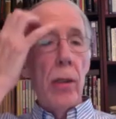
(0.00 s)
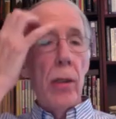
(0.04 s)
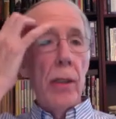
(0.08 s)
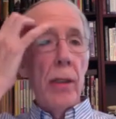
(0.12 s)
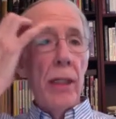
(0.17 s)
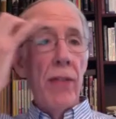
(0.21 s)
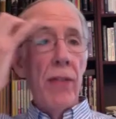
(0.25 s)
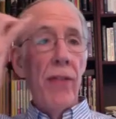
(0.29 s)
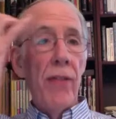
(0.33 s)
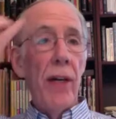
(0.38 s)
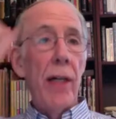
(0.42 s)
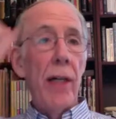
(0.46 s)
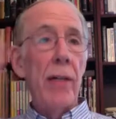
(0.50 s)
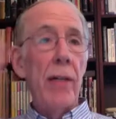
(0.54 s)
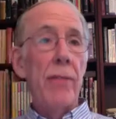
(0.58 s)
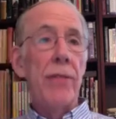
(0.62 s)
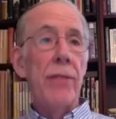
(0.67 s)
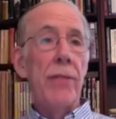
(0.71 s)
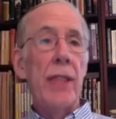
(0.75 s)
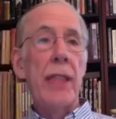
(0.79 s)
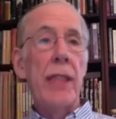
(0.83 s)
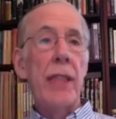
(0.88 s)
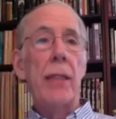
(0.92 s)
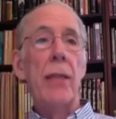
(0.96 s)
involved
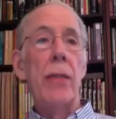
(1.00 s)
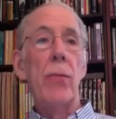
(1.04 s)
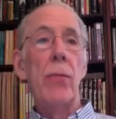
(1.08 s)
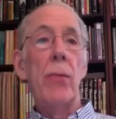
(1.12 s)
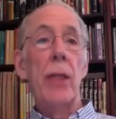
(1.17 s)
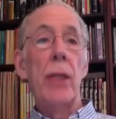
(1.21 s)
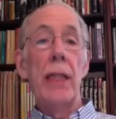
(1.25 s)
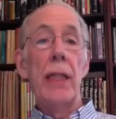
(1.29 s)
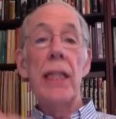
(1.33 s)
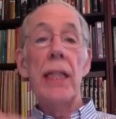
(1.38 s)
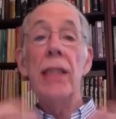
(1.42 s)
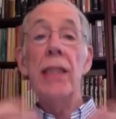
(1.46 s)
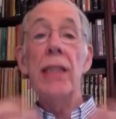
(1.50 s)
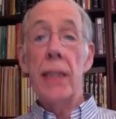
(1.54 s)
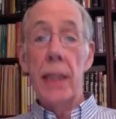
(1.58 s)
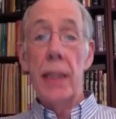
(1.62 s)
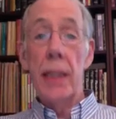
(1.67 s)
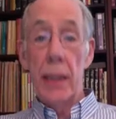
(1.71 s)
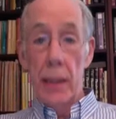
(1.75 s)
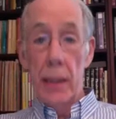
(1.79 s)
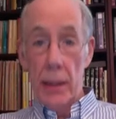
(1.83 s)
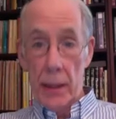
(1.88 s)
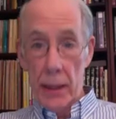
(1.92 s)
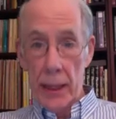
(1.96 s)
in
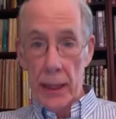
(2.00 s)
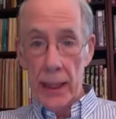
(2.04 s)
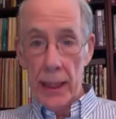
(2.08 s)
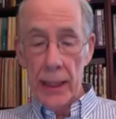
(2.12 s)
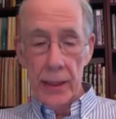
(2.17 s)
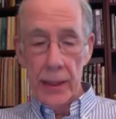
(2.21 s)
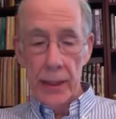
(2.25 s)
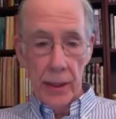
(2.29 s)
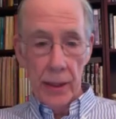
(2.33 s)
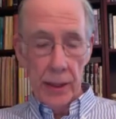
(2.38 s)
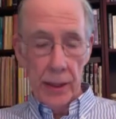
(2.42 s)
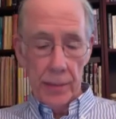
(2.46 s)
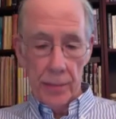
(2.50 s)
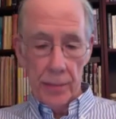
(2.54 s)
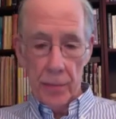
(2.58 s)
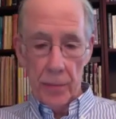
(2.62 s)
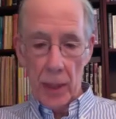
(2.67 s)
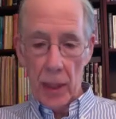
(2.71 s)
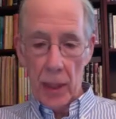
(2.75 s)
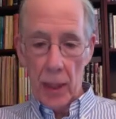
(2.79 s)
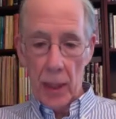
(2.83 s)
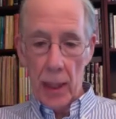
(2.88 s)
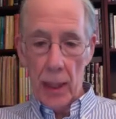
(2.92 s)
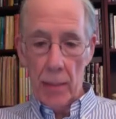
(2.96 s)
releasing these
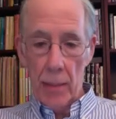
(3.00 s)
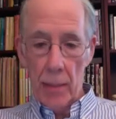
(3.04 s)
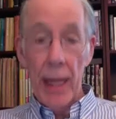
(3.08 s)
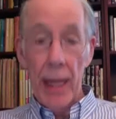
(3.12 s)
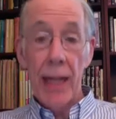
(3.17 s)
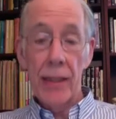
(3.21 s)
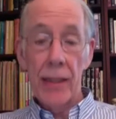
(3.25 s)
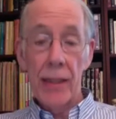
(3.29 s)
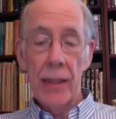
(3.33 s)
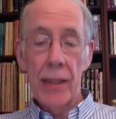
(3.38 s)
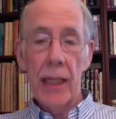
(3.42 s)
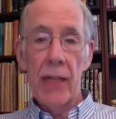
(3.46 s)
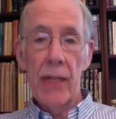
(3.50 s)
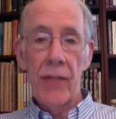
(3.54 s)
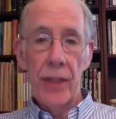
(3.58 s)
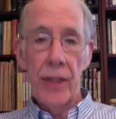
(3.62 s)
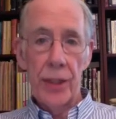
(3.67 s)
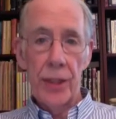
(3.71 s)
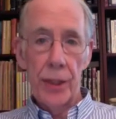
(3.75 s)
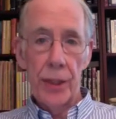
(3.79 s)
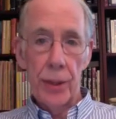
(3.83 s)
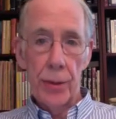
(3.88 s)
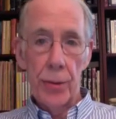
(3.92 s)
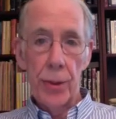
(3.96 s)
past life
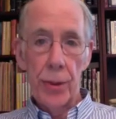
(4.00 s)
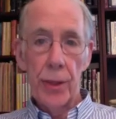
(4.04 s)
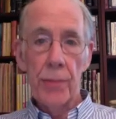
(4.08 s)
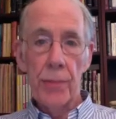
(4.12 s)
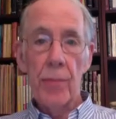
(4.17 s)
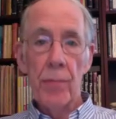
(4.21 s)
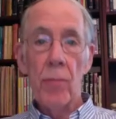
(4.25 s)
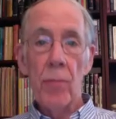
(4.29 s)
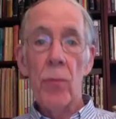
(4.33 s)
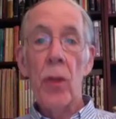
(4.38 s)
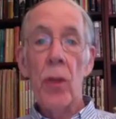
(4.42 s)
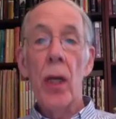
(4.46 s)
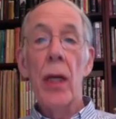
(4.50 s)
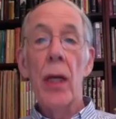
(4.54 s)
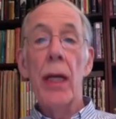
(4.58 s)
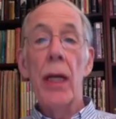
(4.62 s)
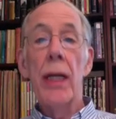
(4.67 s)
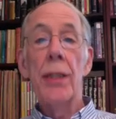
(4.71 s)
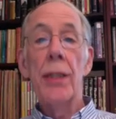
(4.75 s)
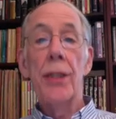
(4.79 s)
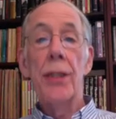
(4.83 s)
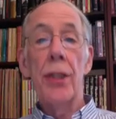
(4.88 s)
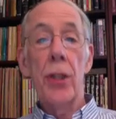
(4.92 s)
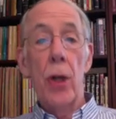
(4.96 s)
issues
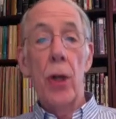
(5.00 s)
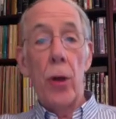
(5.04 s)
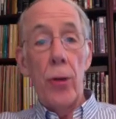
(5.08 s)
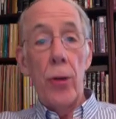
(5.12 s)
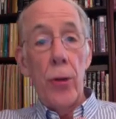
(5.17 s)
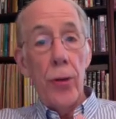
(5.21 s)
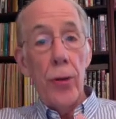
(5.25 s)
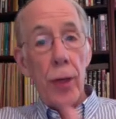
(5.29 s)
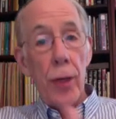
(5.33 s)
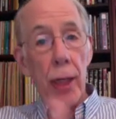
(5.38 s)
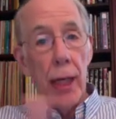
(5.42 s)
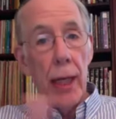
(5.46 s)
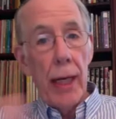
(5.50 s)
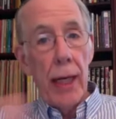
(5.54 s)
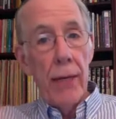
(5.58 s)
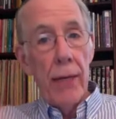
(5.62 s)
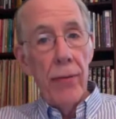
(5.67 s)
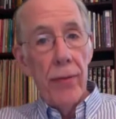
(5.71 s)
is to go through the life,